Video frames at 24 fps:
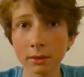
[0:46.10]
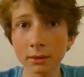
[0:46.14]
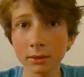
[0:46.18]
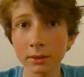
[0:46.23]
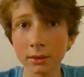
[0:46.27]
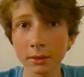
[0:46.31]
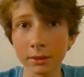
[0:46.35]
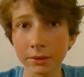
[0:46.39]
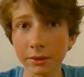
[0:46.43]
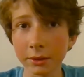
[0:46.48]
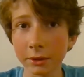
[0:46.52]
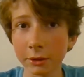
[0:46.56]

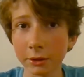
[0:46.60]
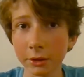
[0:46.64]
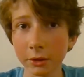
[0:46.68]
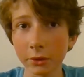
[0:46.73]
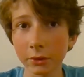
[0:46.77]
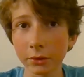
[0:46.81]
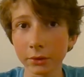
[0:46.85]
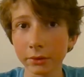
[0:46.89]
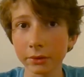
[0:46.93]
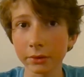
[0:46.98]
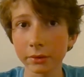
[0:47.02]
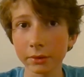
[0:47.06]

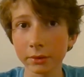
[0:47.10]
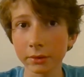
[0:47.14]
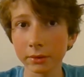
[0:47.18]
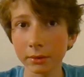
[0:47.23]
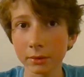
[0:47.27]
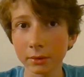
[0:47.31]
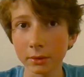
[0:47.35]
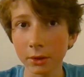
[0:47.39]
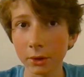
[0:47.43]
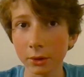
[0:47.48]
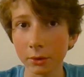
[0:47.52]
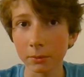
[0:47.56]
Cereal's,
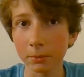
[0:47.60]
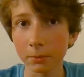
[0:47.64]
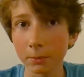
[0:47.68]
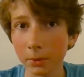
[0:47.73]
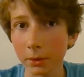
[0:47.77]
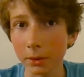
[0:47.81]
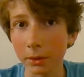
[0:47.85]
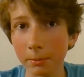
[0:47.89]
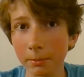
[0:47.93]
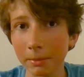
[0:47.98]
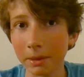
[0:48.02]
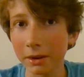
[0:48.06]

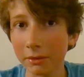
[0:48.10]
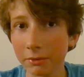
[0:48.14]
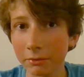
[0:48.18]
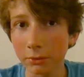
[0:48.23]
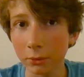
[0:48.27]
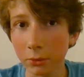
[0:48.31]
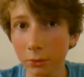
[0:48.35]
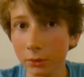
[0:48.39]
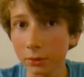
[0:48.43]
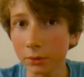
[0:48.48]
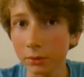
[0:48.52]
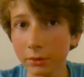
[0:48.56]
one of the better
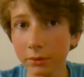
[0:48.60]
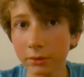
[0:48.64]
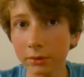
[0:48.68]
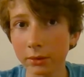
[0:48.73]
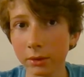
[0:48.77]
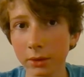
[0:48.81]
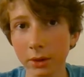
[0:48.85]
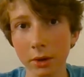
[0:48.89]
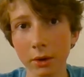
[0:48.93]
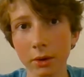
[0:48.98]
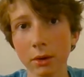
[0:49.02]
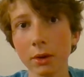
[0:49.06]
foods,
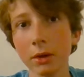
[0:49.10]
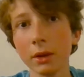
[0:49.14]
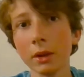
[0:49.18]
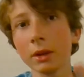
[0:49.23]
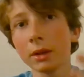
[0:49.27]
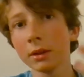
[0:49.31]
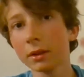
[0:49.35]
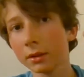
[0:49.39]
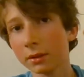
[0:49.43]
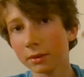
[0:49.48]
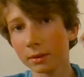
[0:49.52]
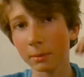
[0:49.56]

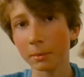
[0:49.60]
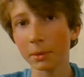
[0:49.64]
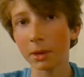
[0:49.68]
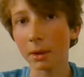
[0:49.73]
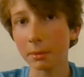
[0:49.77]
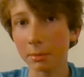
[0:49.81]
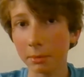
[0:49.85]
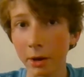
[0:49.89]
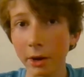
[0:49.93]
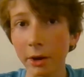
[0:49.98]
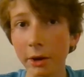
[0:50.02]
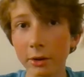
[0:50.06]
something
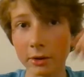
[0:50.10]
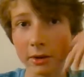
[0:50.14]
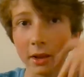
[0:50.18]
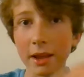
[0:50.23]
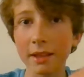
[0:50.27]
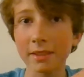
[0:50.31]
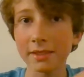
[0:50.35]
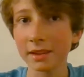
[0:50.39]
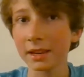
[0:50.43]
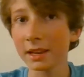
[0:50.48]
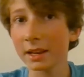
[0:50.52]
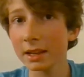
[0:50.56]
I
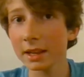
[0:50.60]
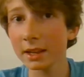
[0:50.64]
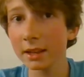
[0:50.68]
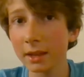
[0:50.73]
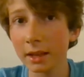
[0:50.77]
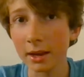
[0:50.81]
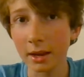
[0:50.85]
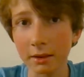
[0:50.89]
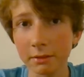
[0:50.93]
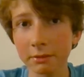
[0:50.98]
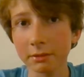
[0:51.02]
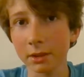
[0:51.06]
prioritize eating,
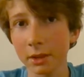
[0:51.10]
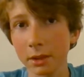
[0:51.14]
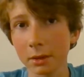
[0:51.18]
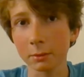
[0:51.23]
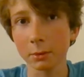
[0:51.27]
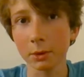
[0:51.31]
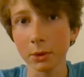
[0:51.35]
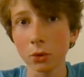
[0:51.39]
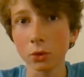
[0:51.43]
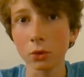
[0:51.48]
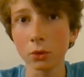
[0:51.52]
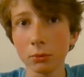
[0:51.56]
and I feel like
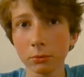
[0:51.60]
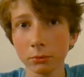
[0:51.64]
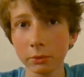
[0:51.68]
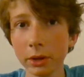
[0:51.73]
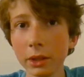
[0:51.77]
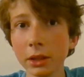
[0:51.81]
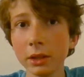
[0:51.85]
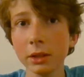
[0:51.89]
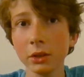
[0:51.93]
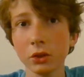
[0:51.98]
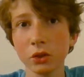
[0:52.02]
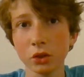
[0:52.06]
we all
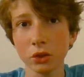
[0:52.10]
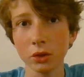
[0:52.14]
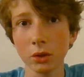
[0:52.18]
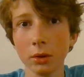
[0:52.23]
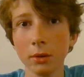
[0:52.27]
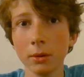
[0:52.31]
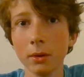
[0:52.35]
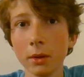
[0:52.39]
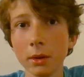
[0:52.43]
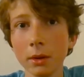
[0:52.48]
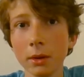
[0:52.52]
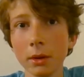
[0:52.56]
really should
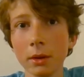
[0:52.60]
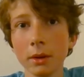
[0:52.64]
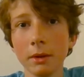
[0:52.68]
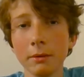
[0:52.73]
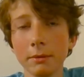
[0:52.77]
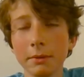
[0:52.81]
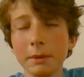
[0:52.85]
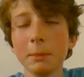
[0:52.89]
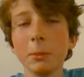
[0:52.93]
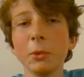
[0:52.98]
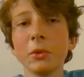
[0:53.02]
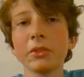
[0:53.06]

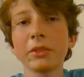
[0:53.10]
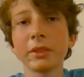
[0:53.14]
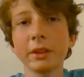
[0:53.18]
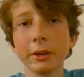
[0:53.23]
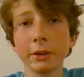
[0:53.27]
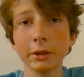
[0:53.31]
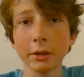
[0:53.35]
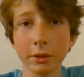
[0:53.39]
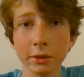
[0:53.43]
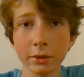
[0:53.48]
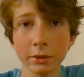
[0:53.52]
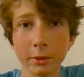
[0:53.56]
fit more
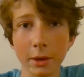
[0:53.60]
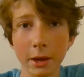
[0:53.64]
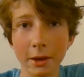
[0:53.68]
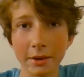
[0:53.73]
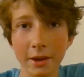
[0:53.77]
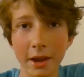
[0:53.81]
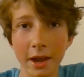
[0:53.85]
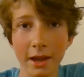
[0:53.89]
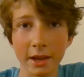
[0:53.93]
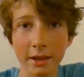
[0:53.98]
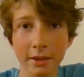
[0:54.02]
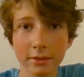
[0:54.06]
cereal into our
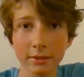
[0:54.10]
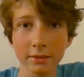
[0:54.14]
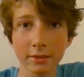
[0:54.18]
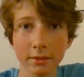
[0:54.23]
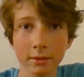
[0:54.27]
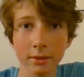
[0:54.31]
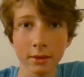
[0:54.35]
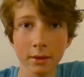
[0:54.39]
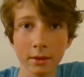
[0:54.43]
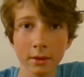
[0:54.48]
diets.